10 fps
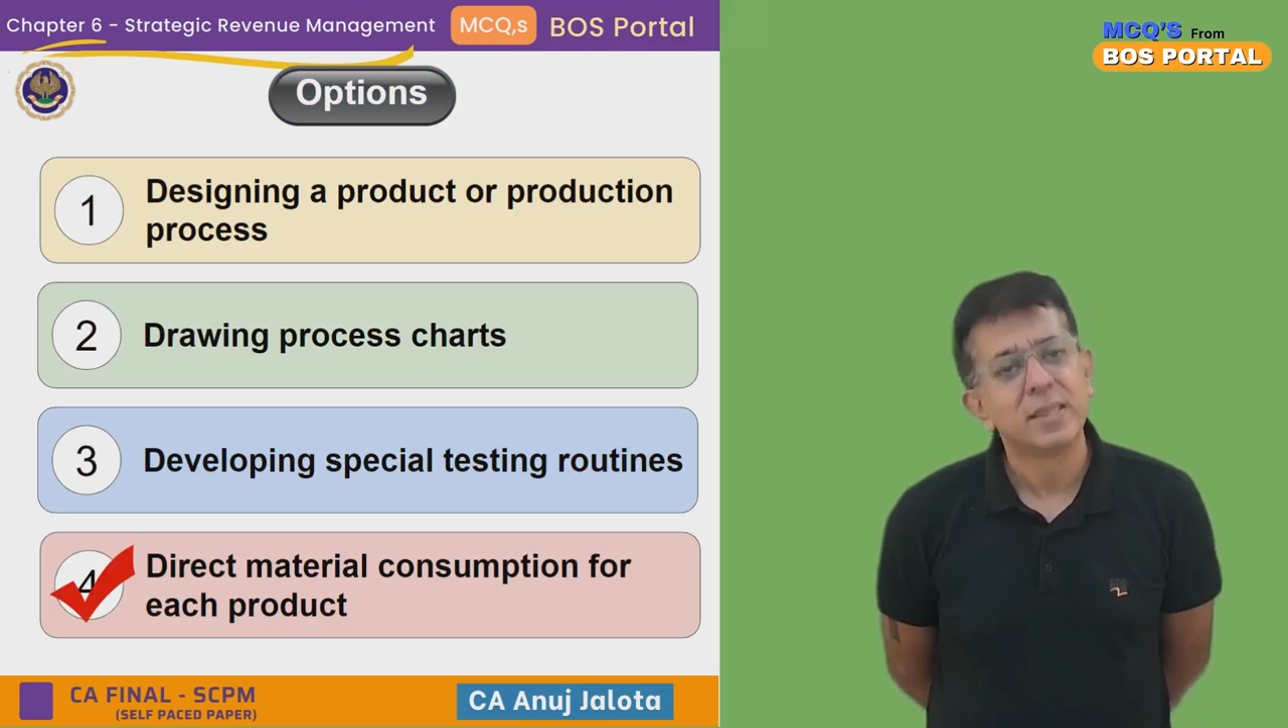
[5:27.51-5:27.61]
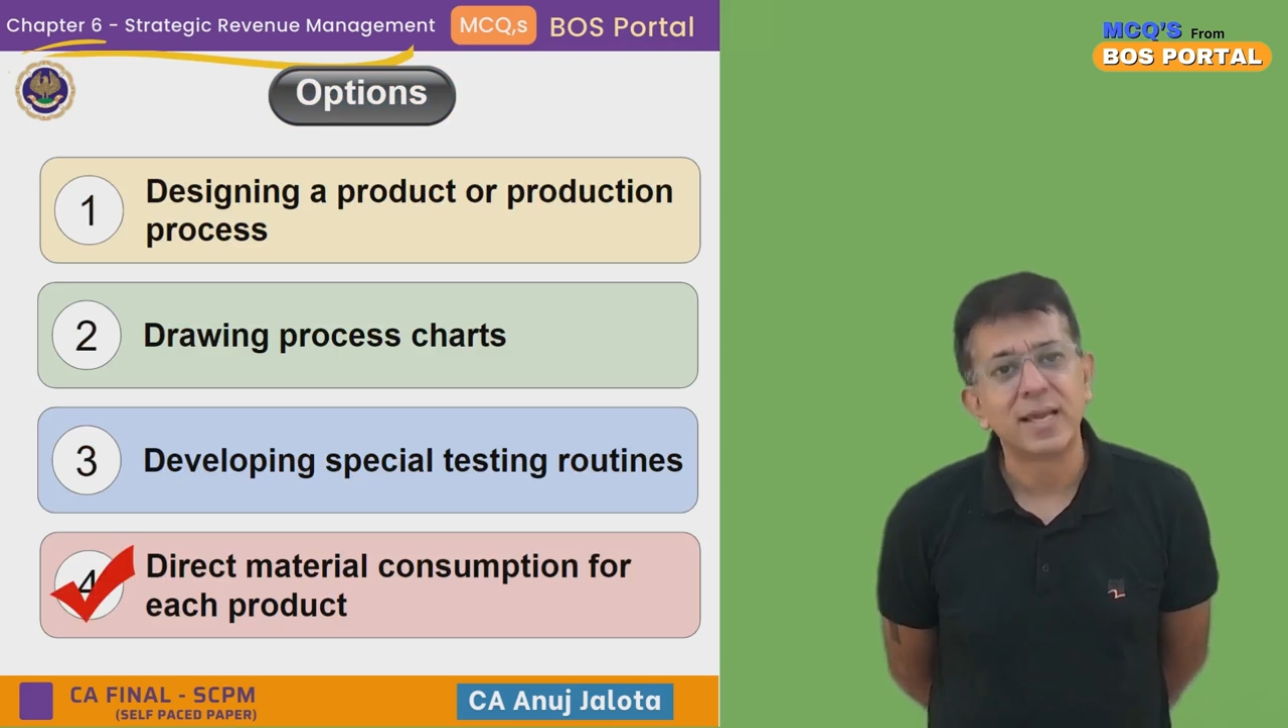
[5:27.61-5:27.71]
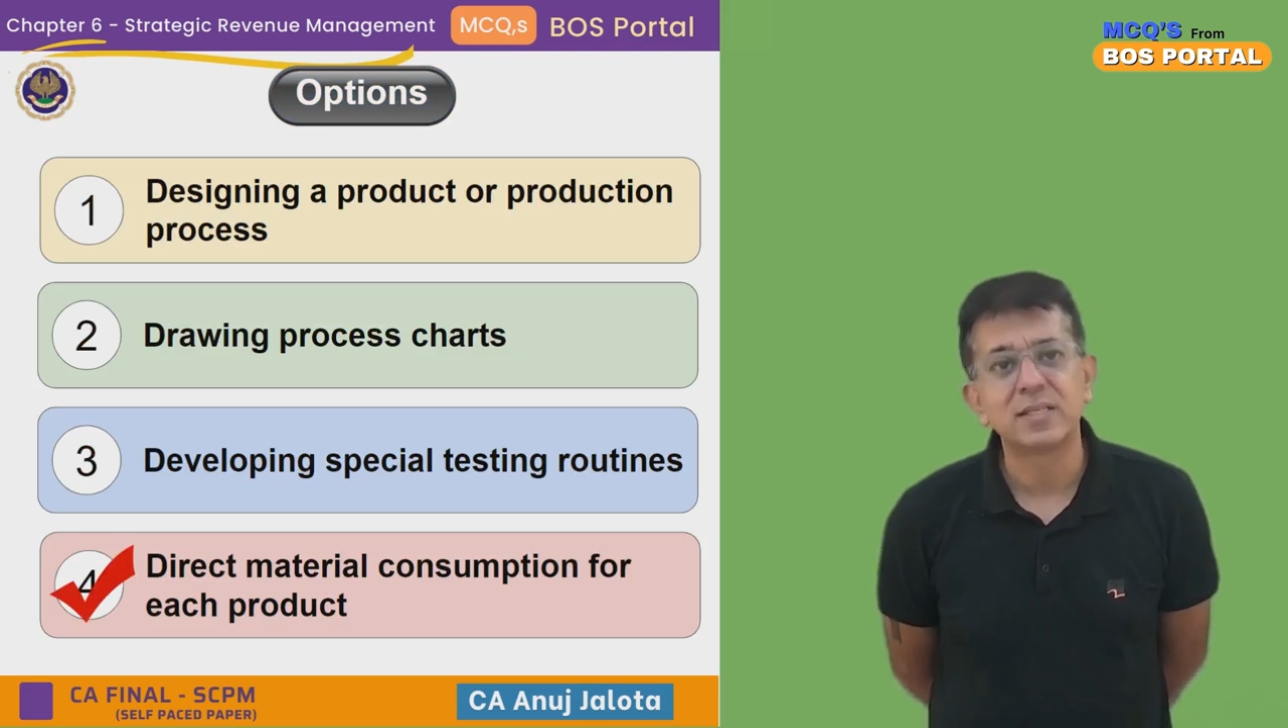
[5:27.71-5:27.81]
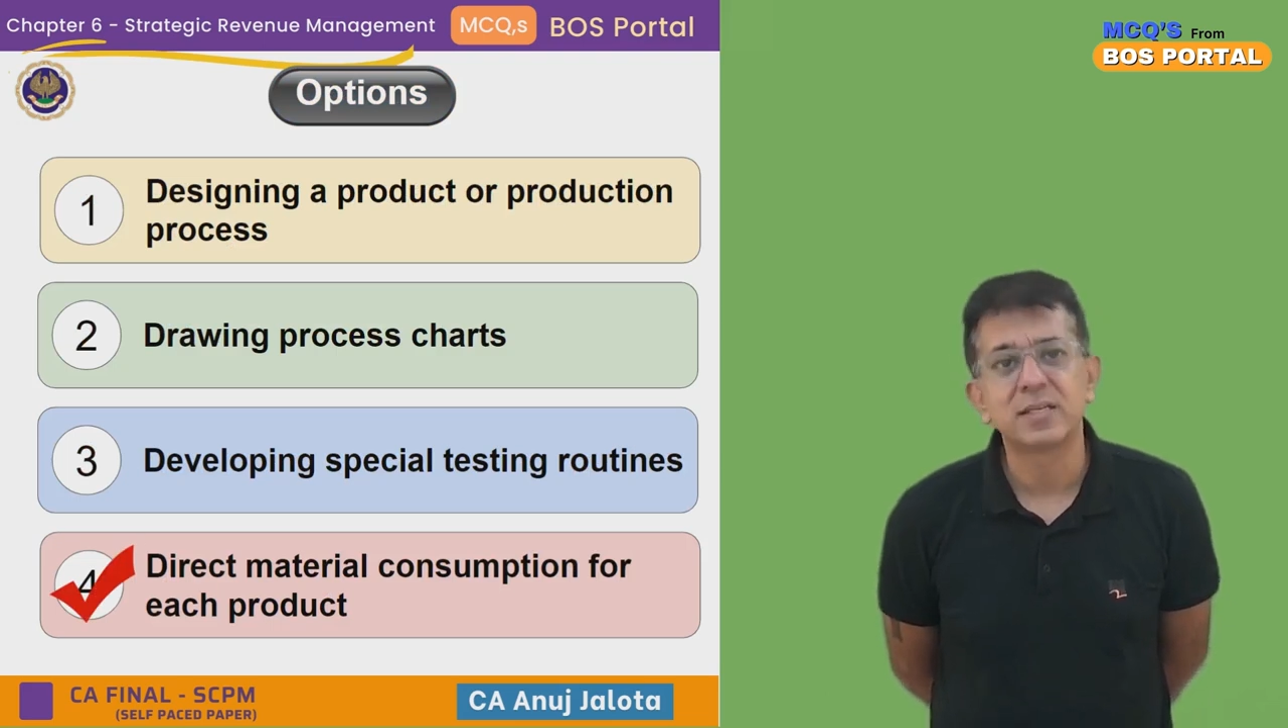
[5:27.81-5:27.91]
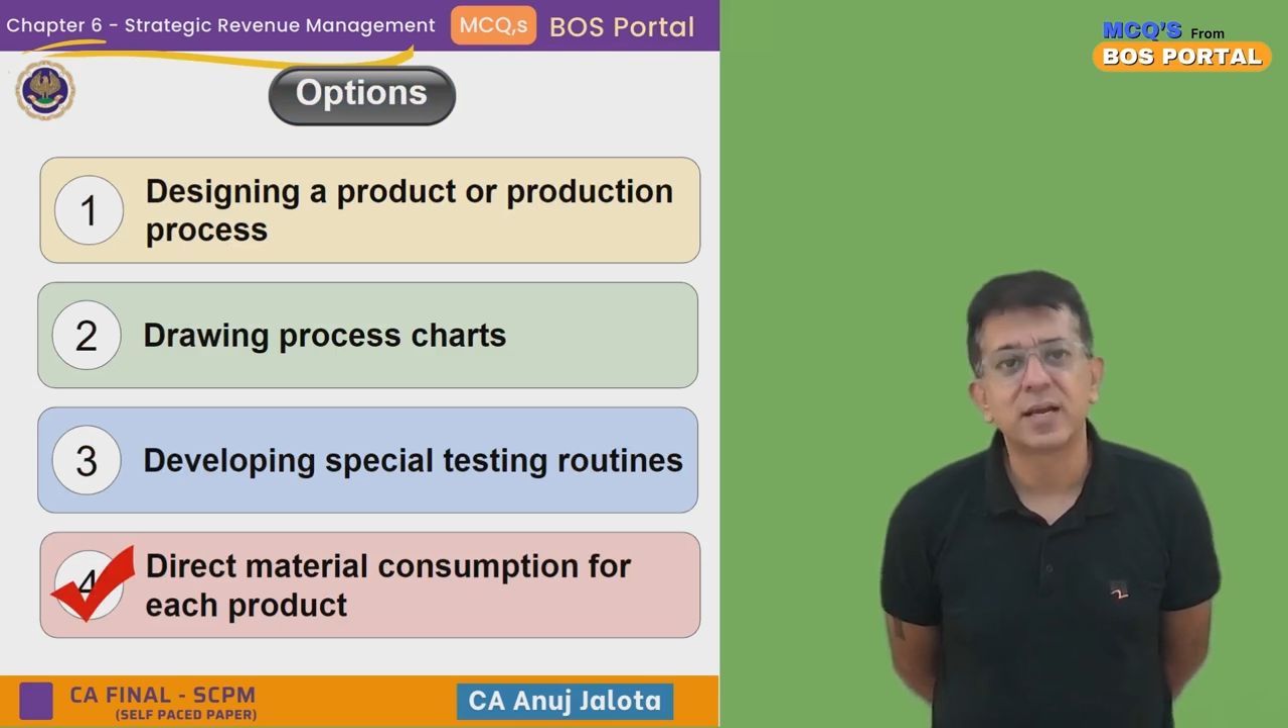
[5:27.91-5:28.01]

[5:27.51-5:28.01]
That is the